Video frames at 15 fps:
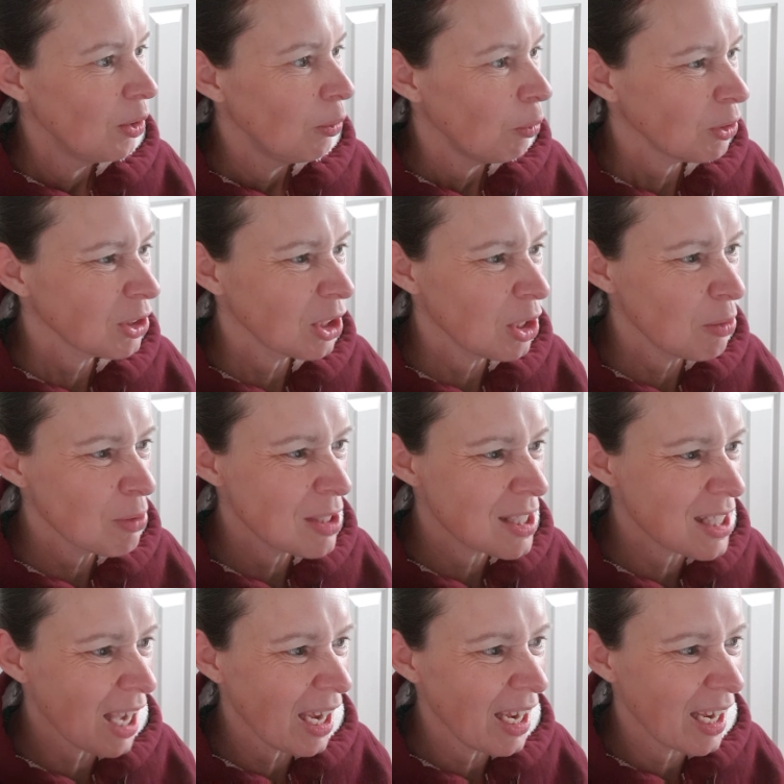What are you
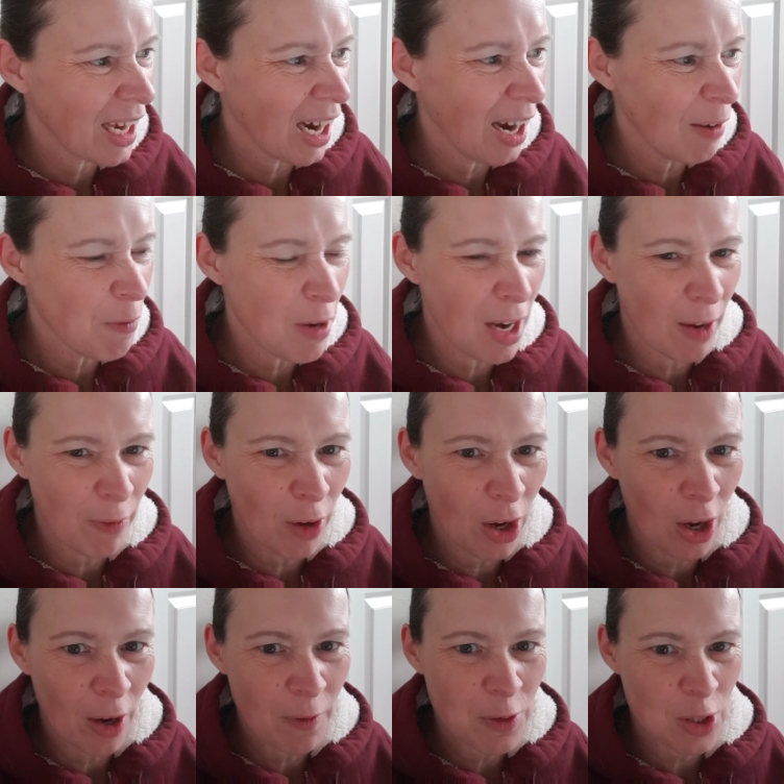saying? I've never
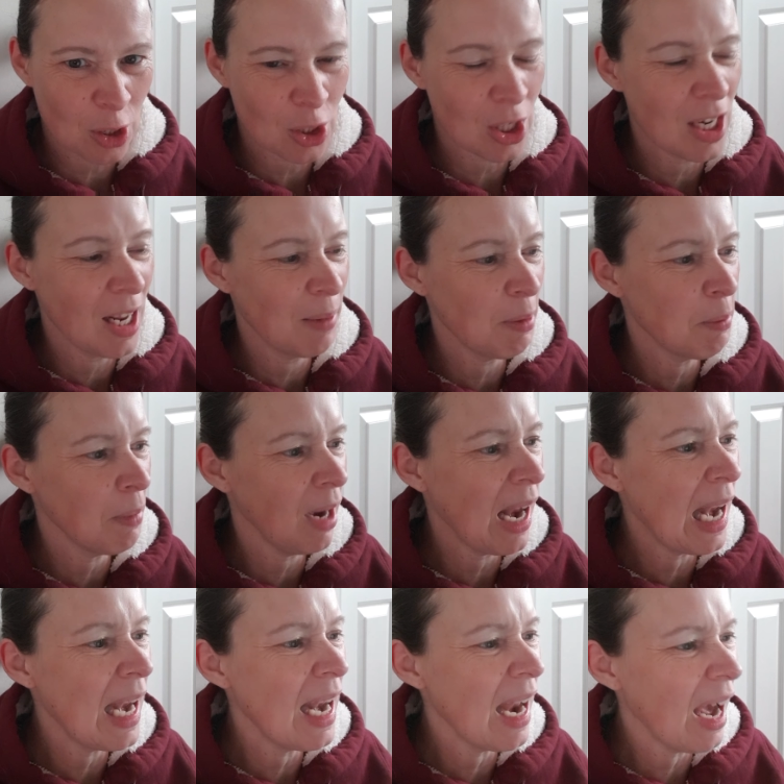heard of such a name in
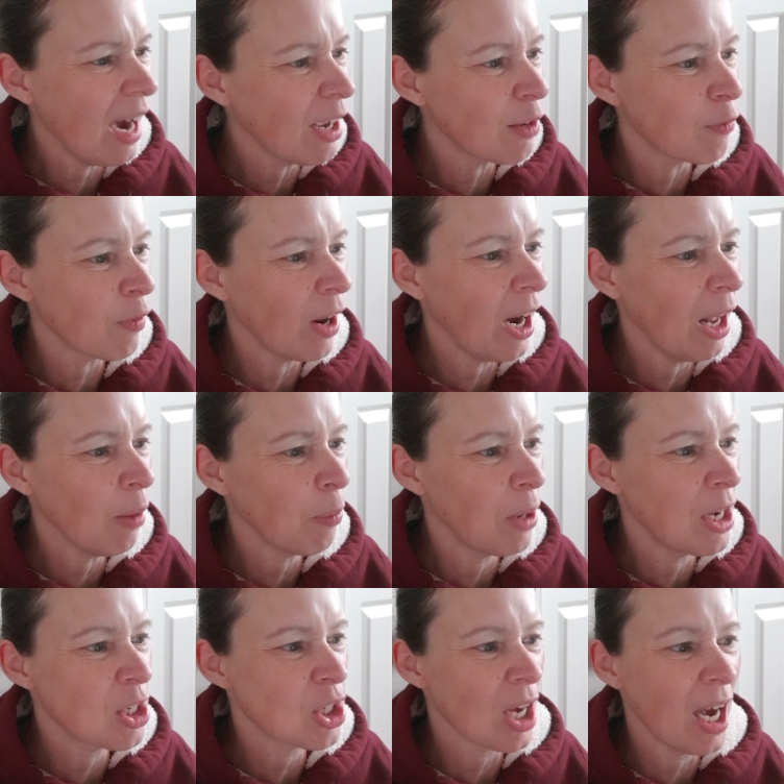my life. I'll
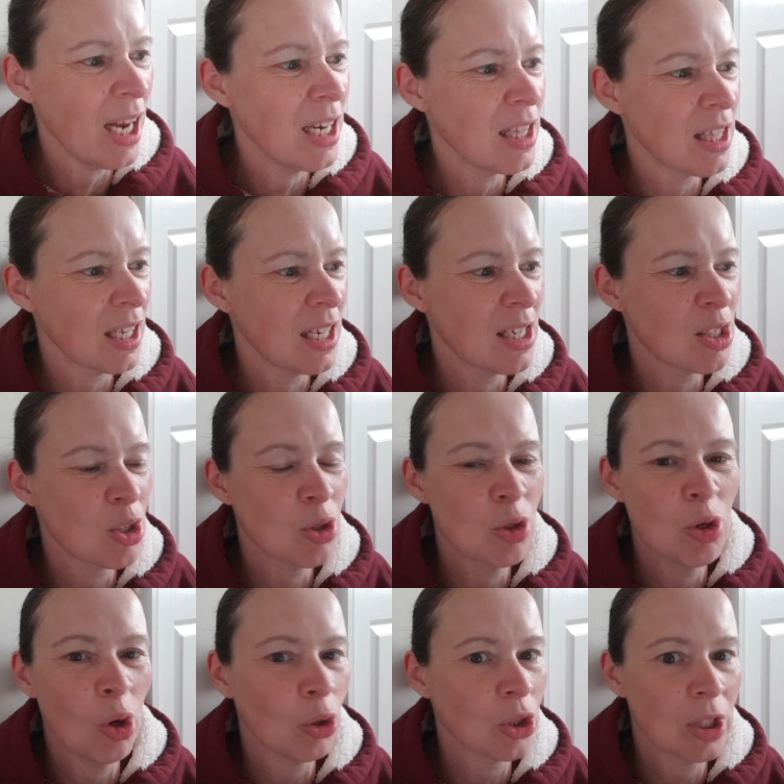wager anything it is
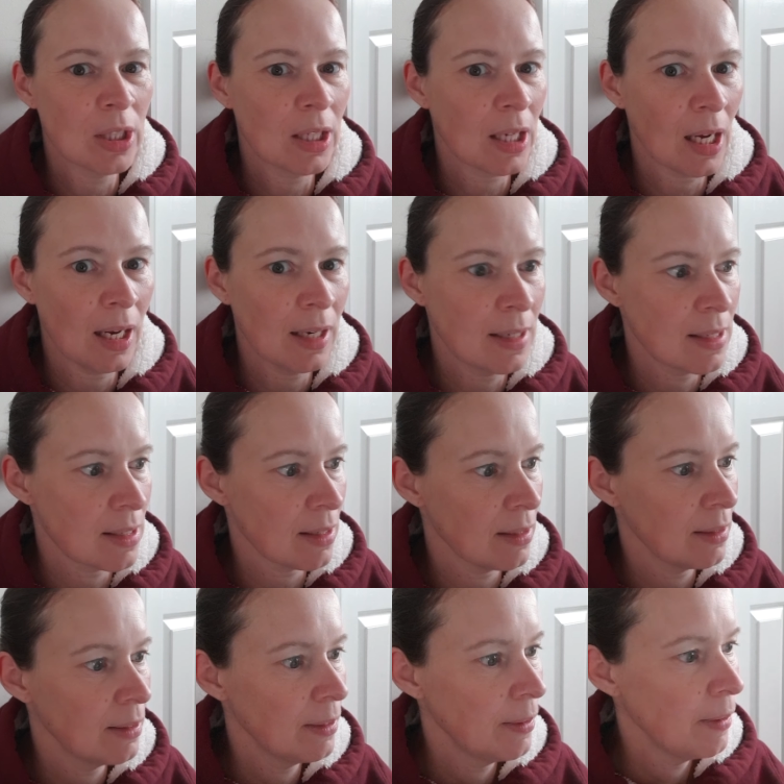not in the calendar.
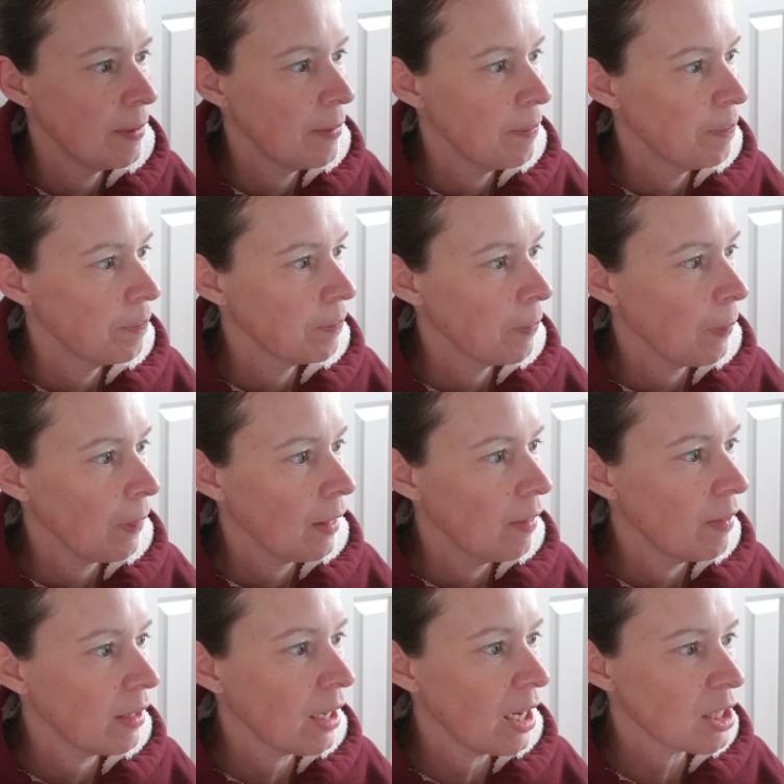
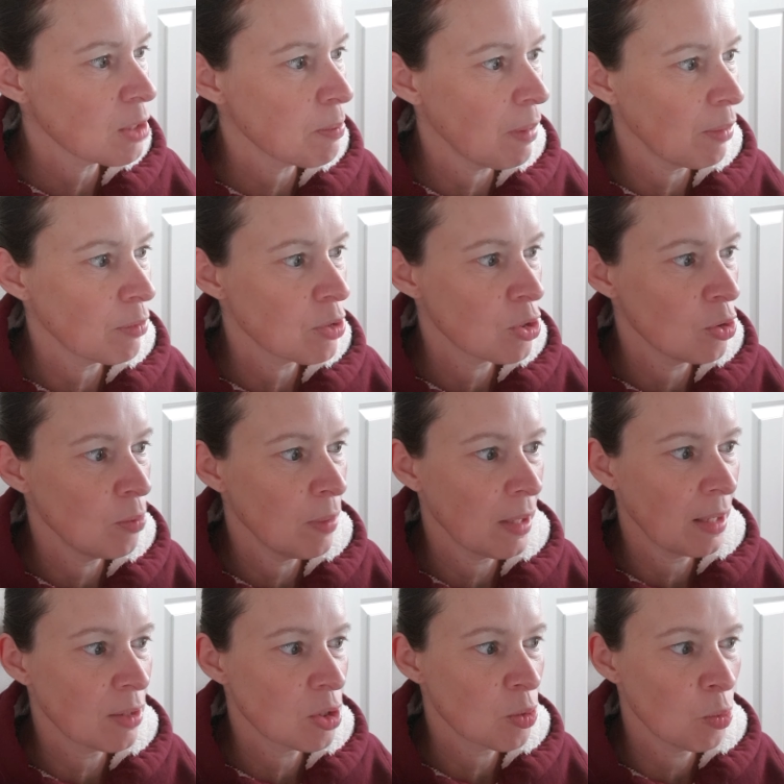The cat's mouth soon
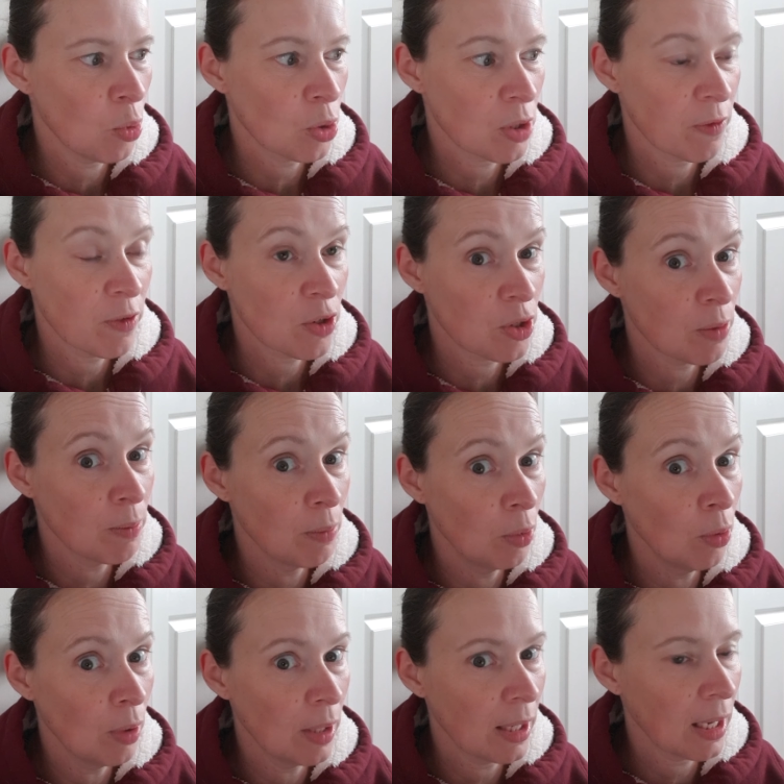began to water for some
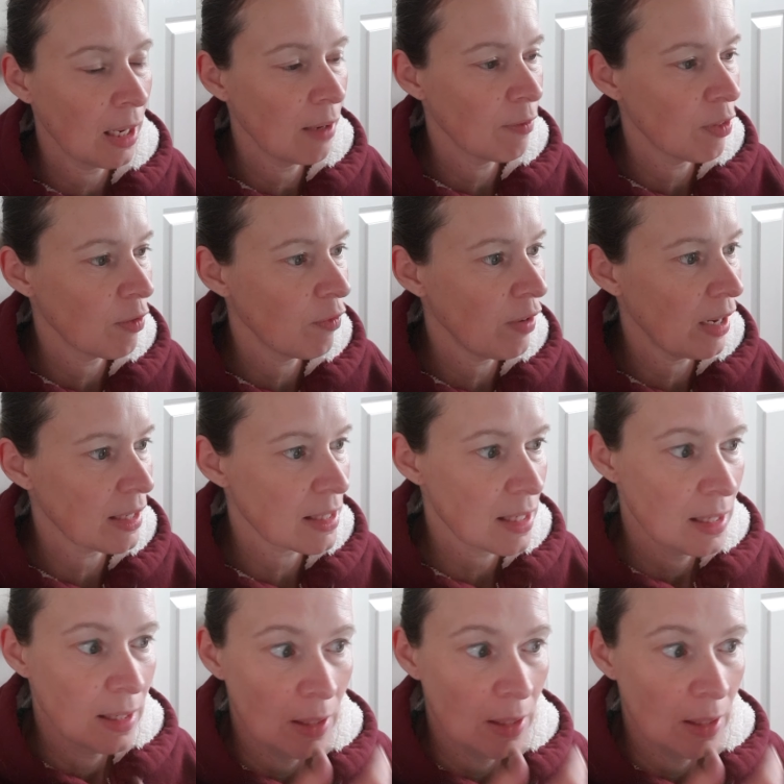more licking of the fat.